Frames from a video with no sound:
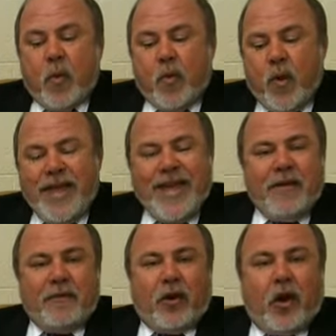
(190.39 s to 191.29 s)
We
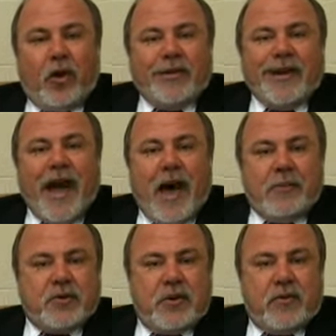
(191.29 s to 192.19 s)
have looked at
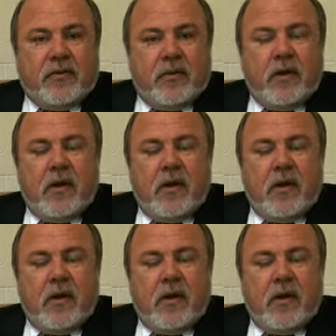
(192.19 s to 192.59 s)
options.